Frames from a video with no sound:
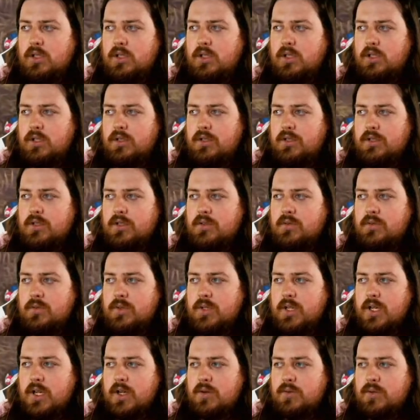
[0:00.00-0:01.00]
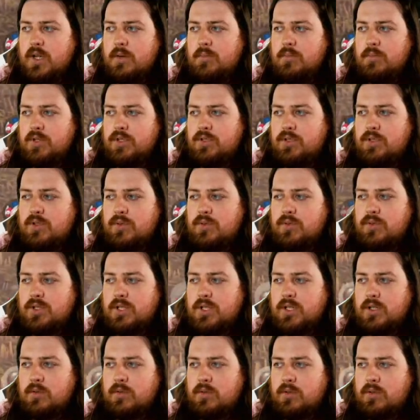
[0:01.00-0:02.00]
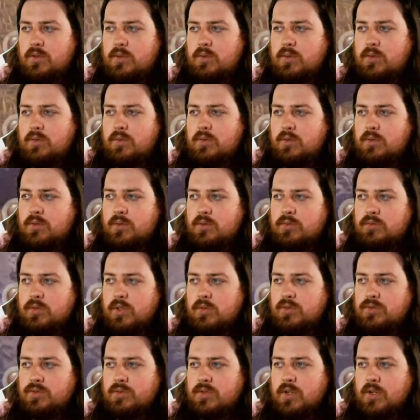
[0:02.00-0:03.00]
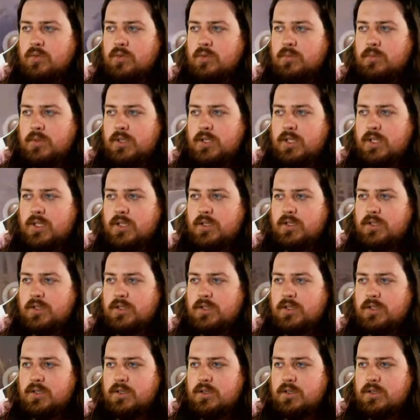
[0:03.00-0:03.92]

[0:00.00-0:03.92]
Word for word: Let's see what we got. We got Bidoof here. Ooh, a Roserade would be nice.